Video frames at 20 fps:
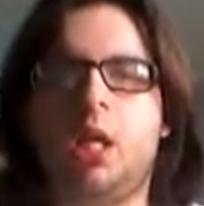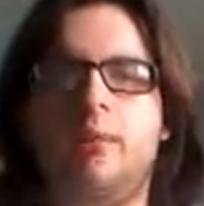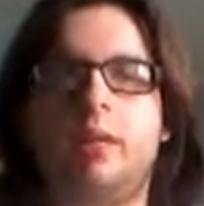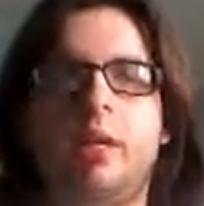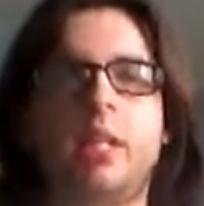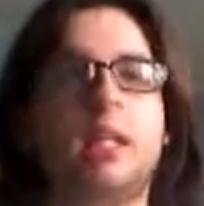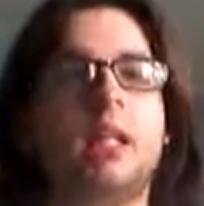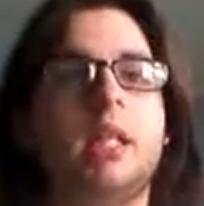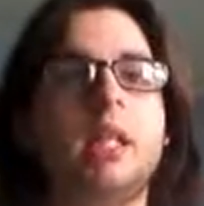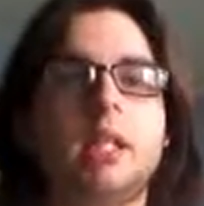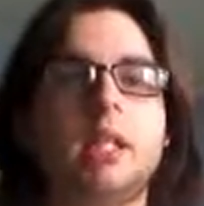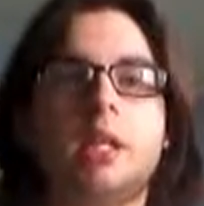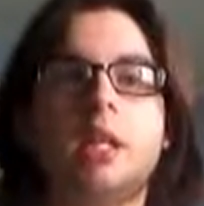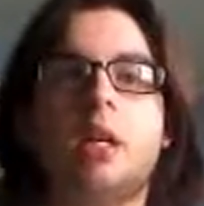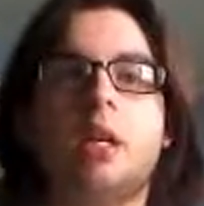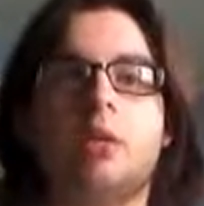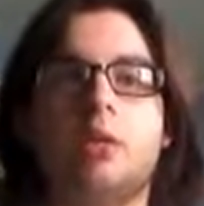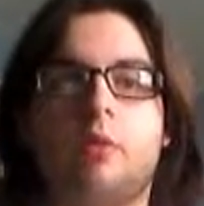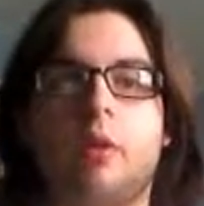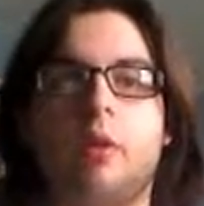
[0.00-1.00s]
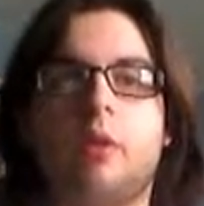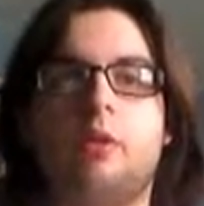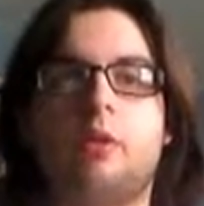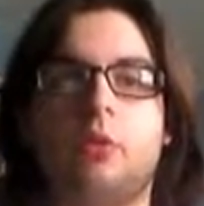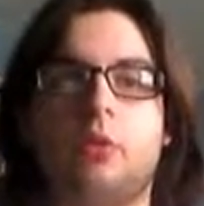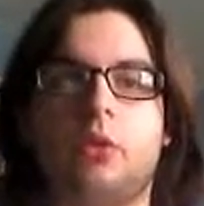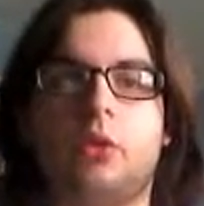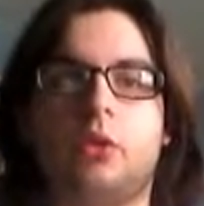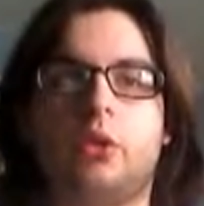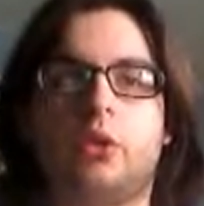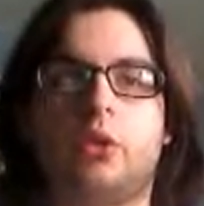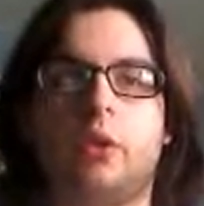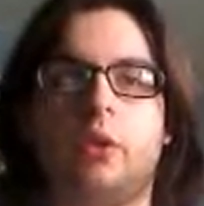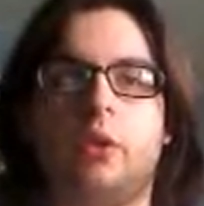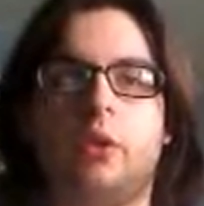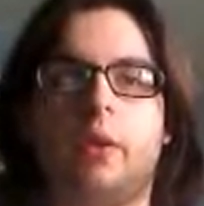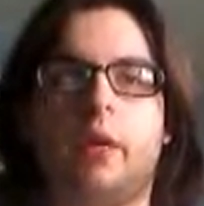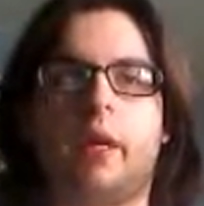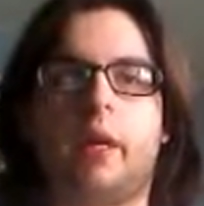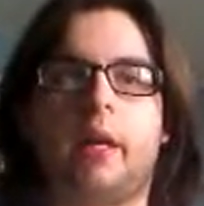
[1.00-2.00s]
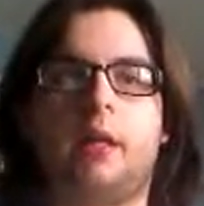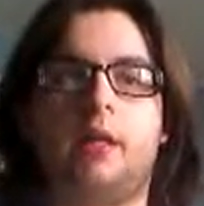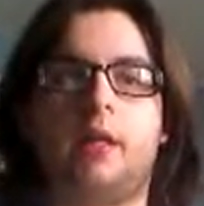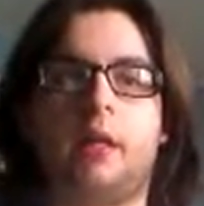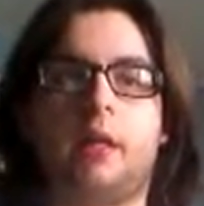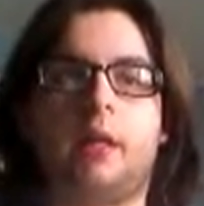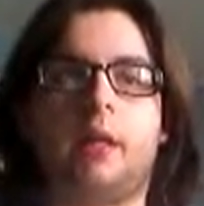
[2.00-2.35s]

Basically, it centers around Lelouch, though, and